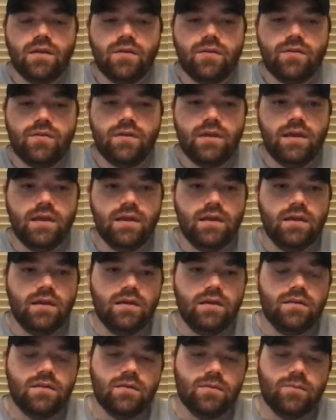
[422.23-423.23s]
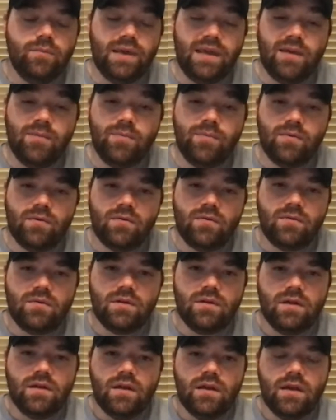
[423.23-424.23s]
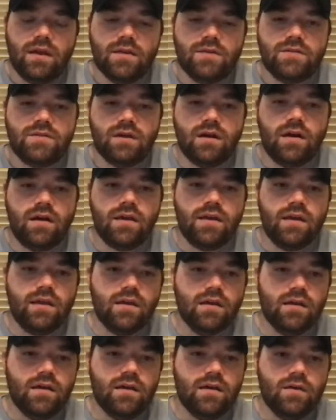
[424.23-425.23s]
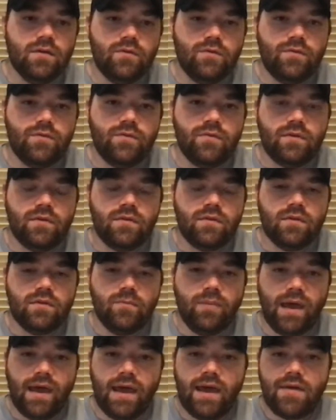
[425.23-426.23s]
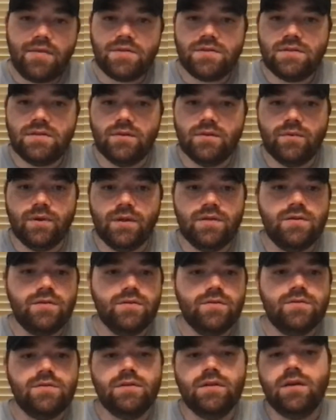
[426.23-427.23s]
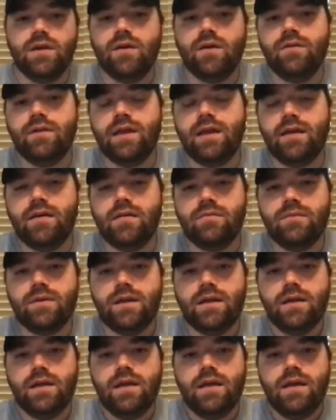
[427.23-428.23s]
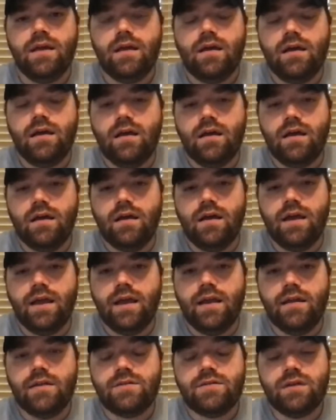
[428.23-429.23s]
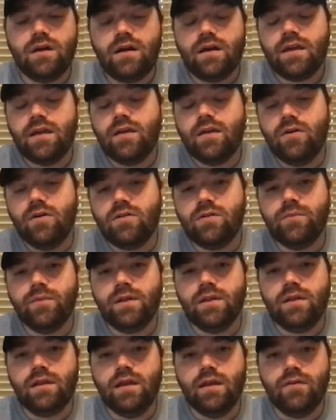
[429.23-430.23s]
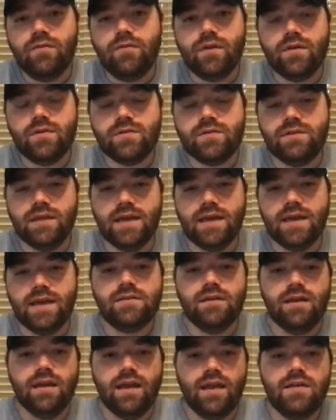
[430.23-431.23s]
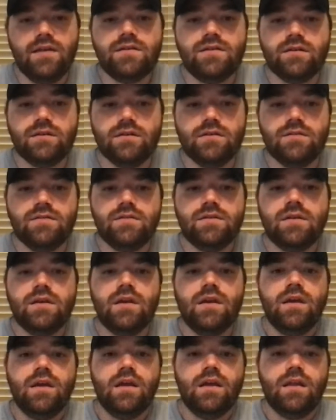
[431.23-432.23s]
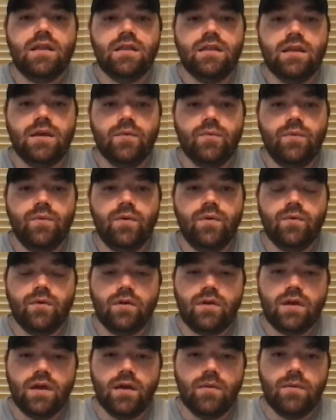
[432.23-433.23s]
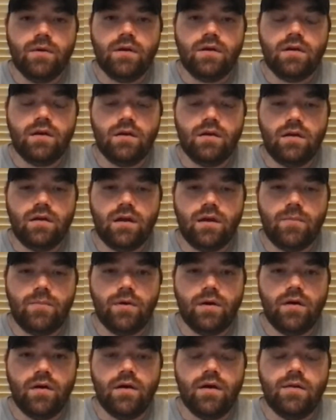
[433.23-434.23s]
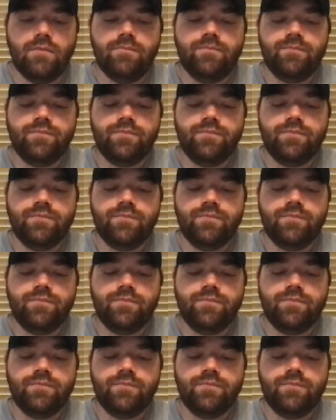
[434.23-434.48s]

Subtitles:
the people. It's talking of the paths that we choose to go down, and it's talking ultimately of those destinations that we will come upon